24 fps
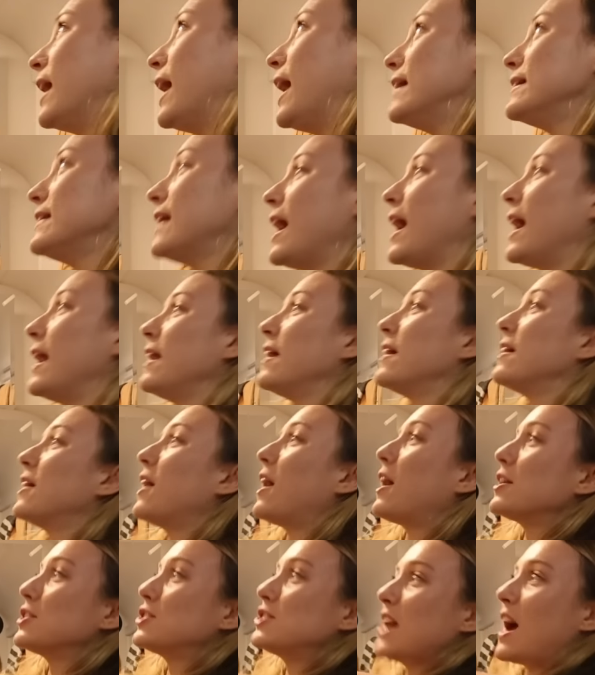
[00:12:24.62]
And then
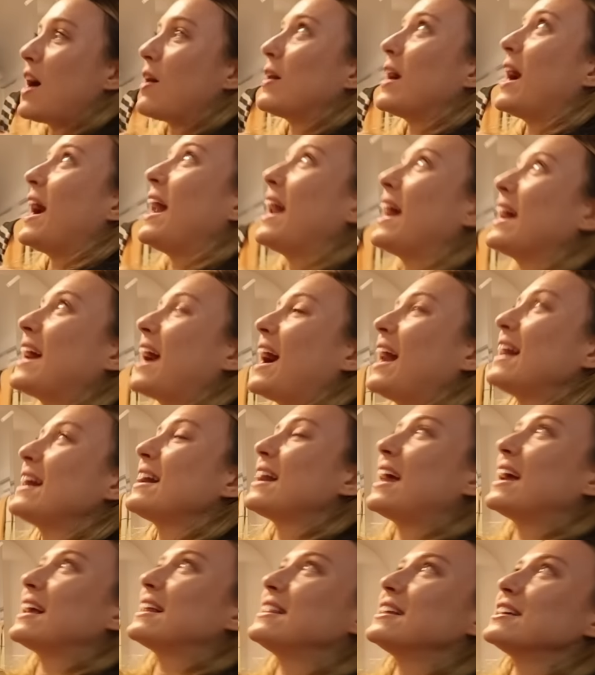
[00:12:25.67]
our shower head, I kind of
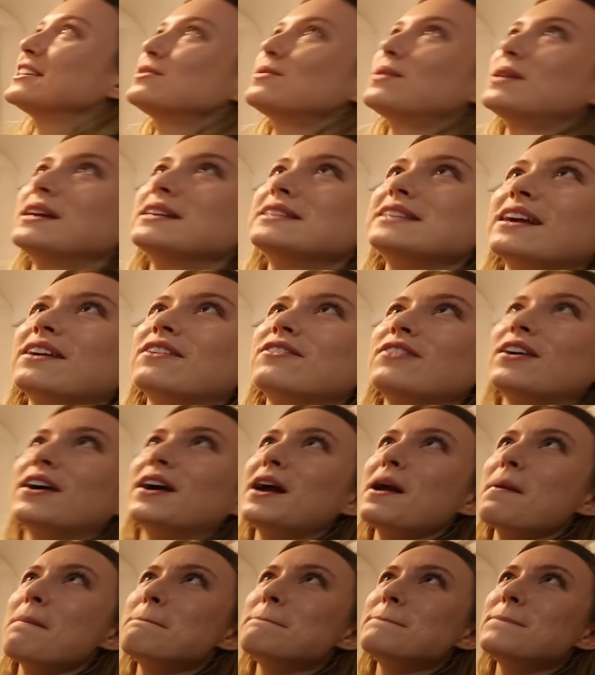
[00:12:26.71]
like this one. It's like
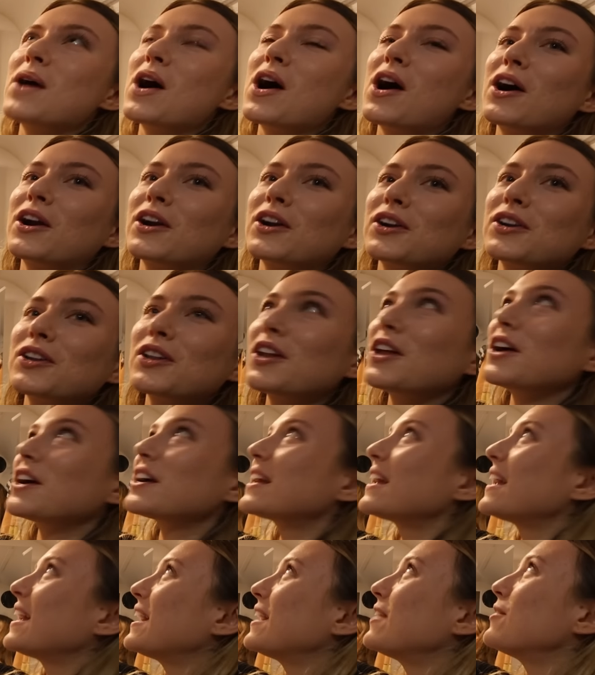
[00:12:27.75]
very modern
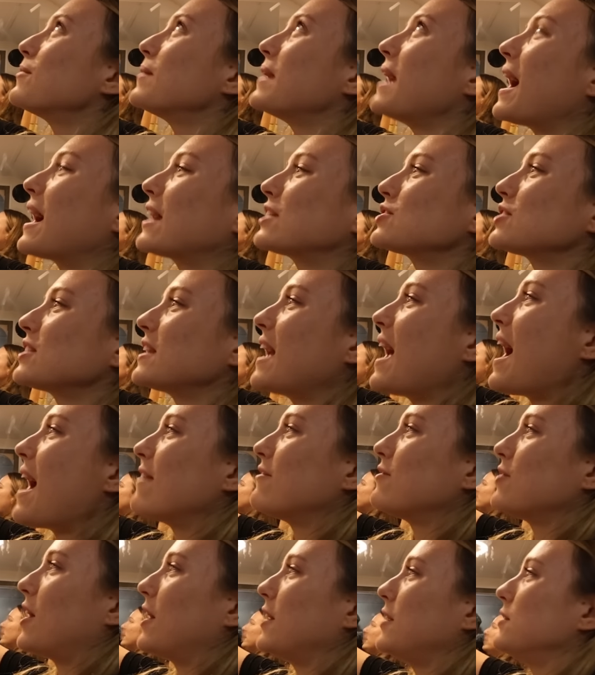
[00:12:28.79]
looking. We actually
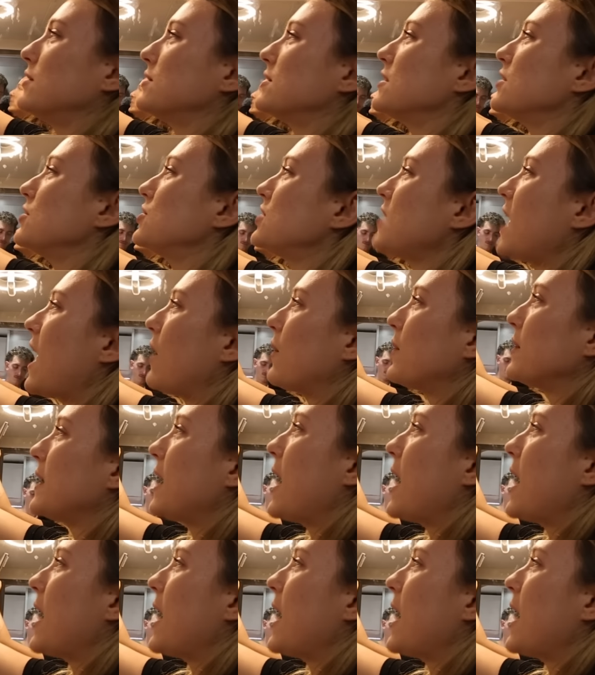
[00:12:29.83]
have not used this shower